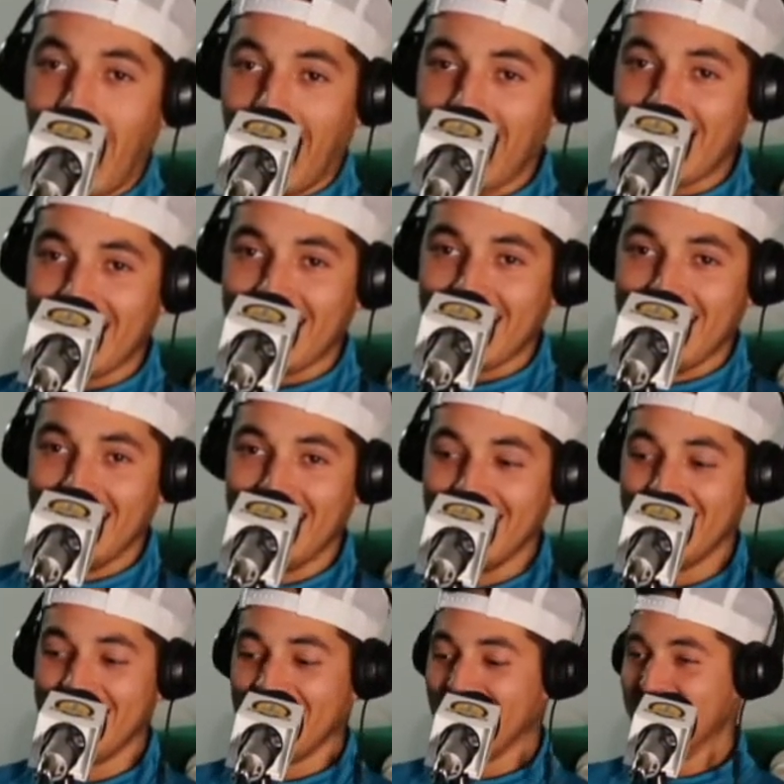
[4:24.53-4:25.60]
If
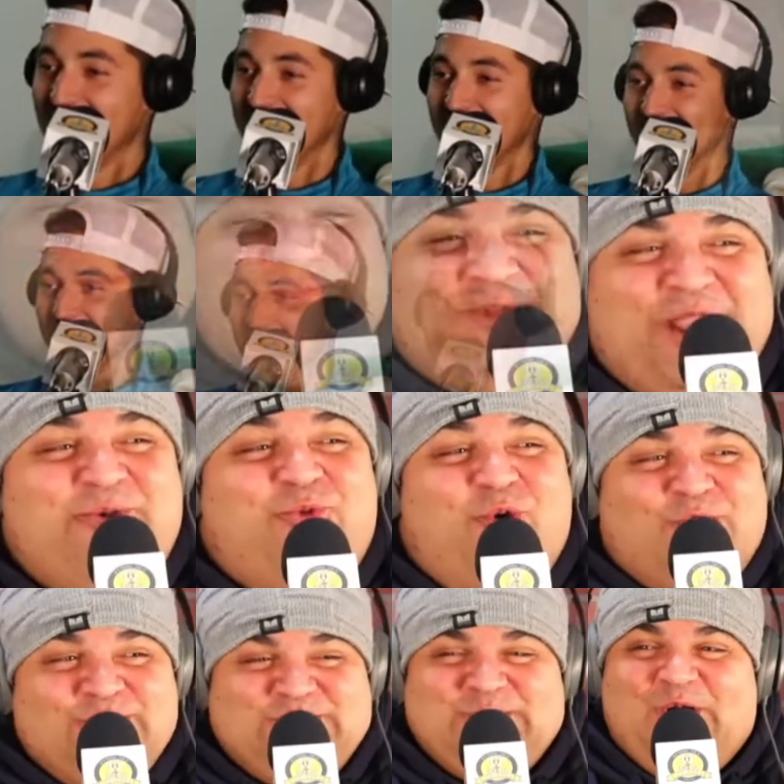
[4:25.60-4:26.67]
anybody wants to play
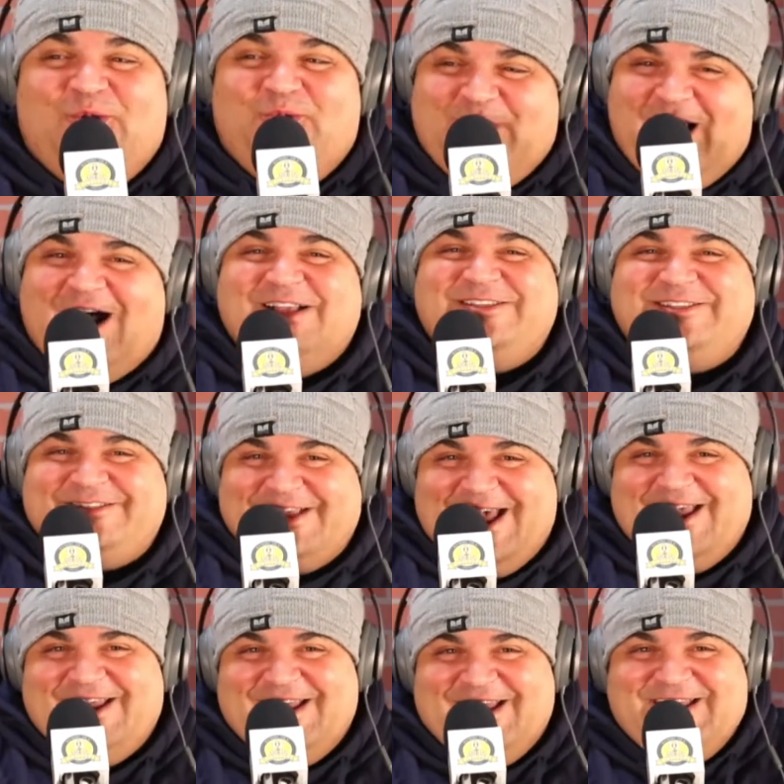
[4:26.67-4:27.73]
Warzone with us,
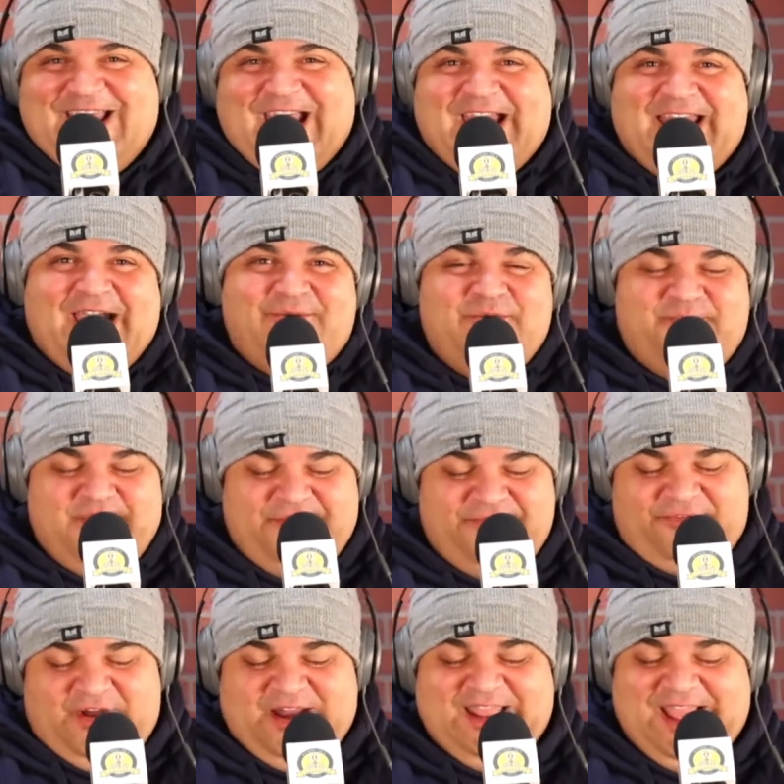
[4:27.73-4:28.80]
yeah, that would be
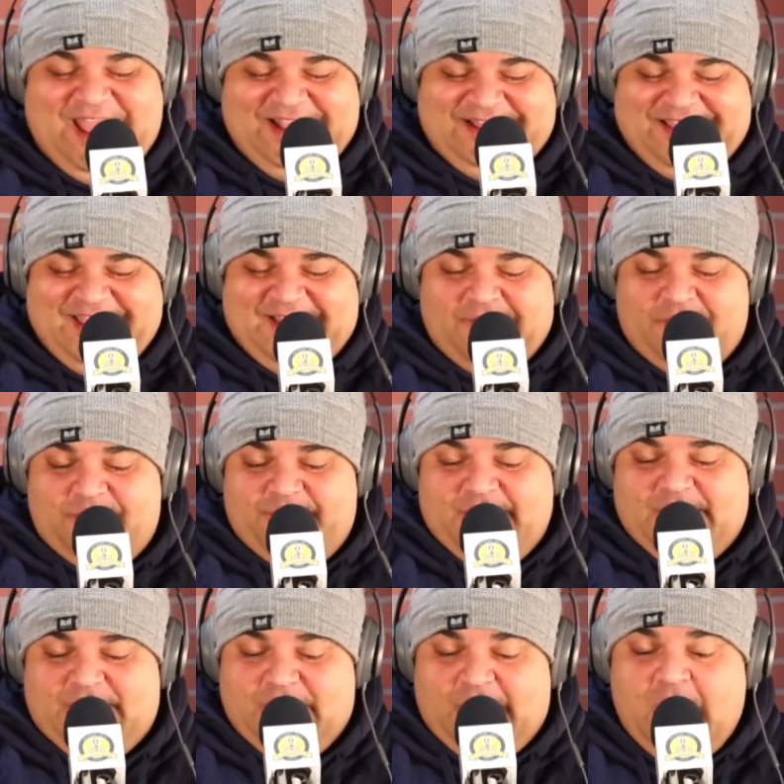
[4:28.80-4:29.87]
funny. I think it would
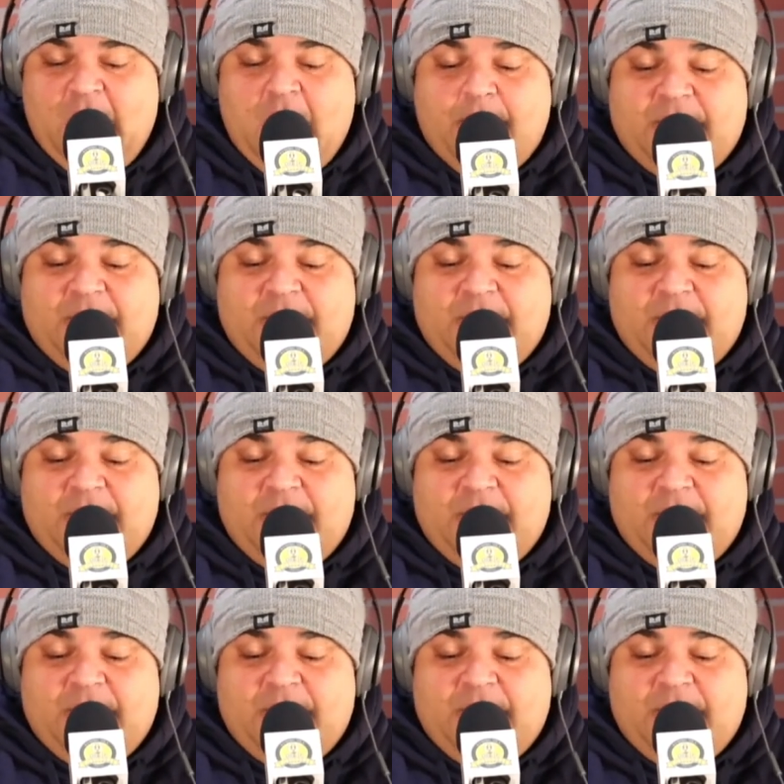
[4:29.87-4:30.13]
be good.